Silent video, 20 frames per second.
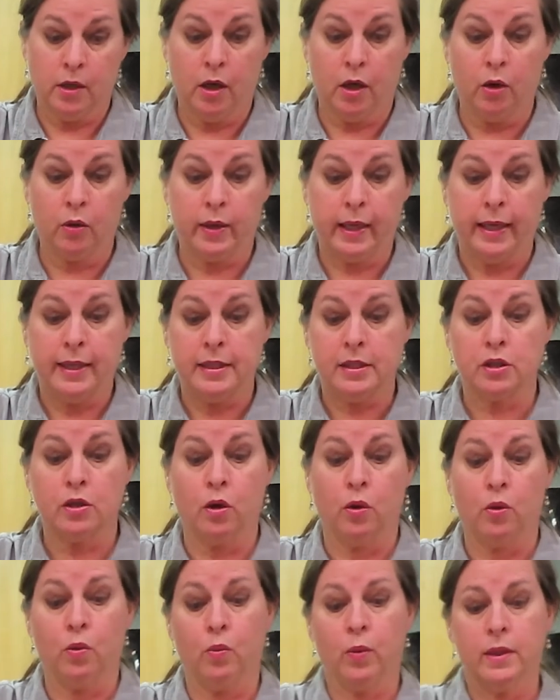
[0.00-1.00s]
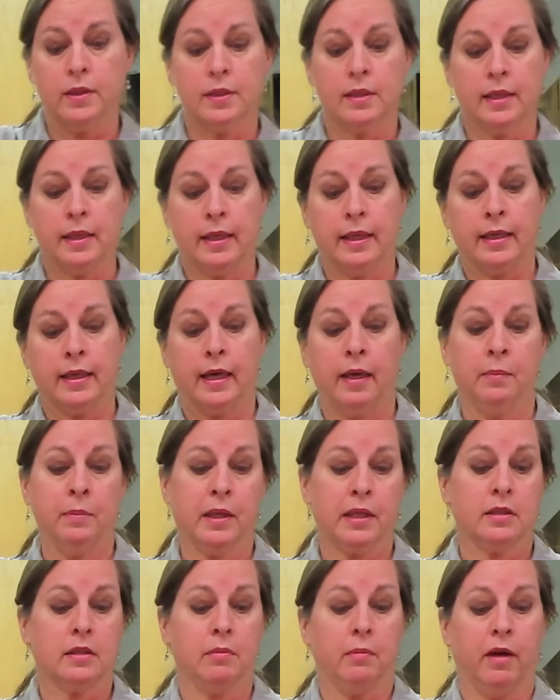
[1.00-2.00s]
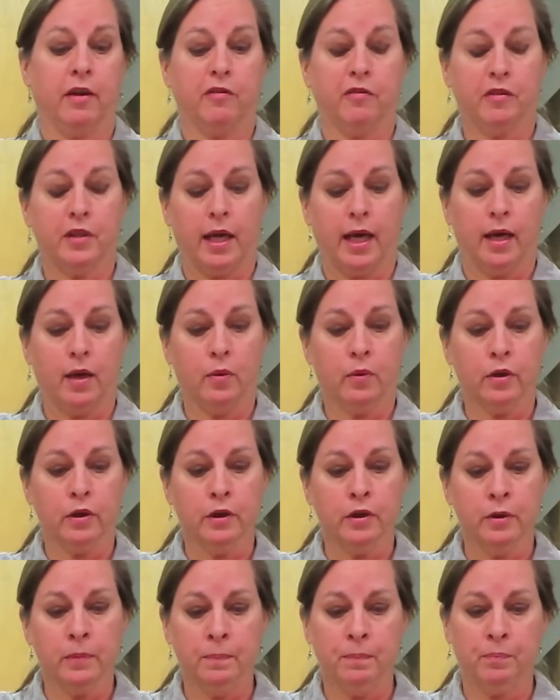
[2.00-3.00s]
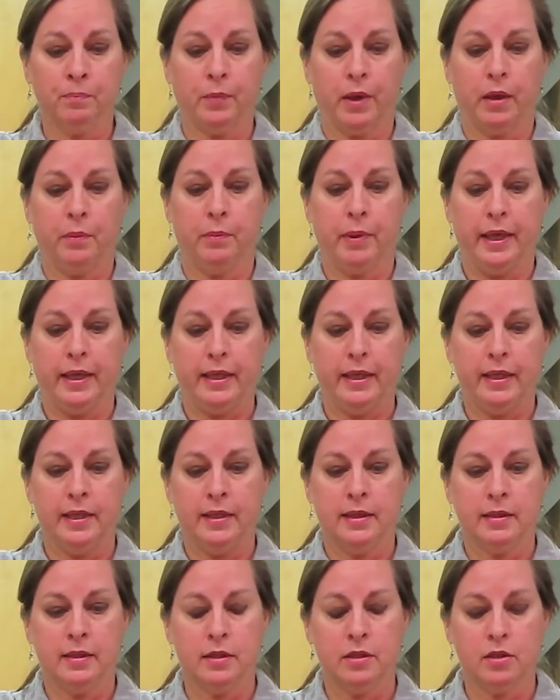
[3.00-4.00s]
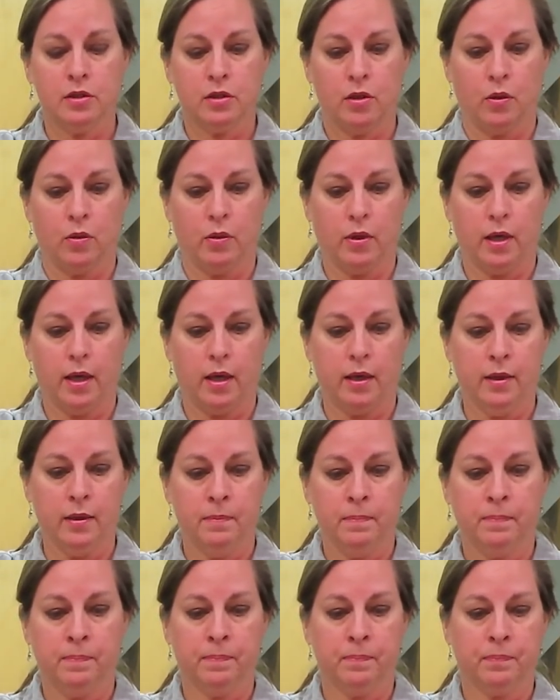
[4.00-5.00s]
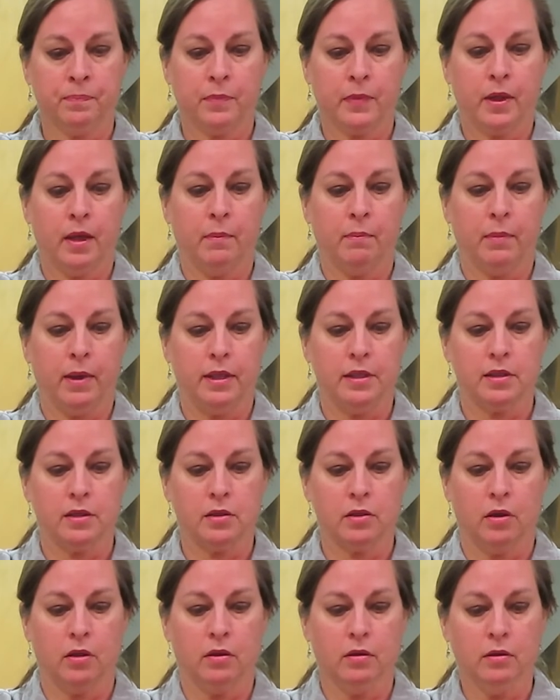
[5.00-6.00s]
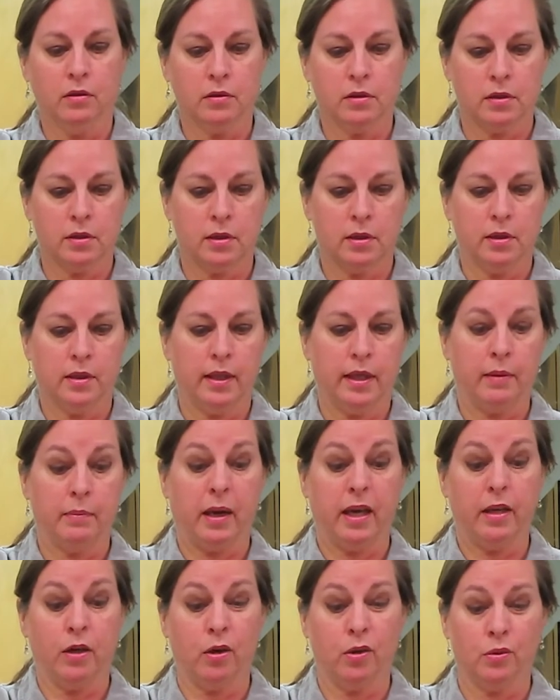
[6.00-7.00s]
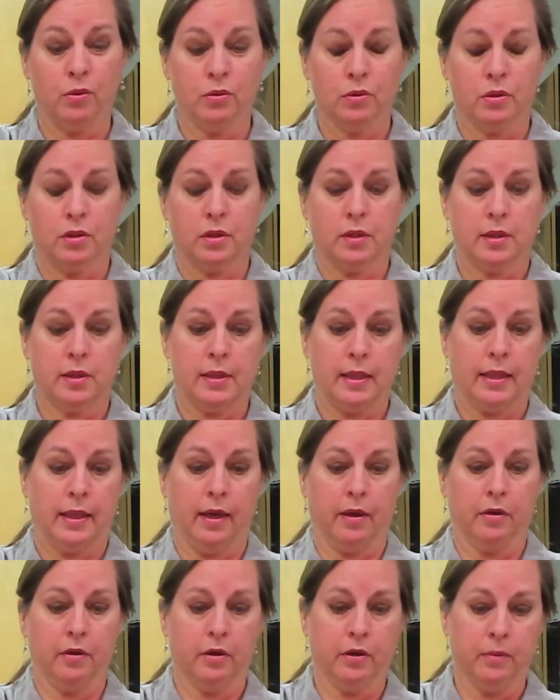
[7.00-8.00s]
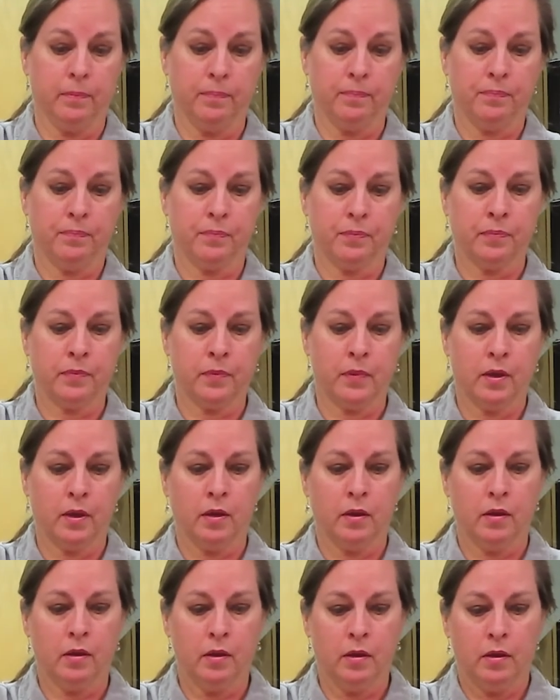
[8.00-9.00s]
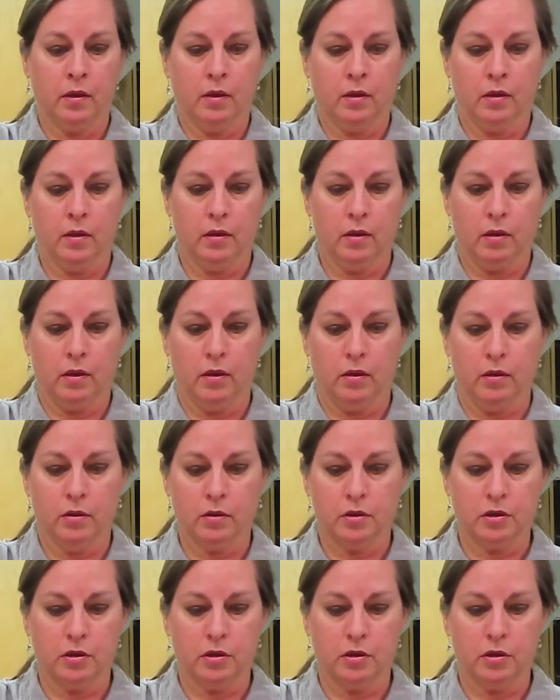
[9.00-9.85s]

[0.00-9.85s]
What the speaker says: Okay, so once again I mixed my flour, my baking soda, my salt, and my oats together, all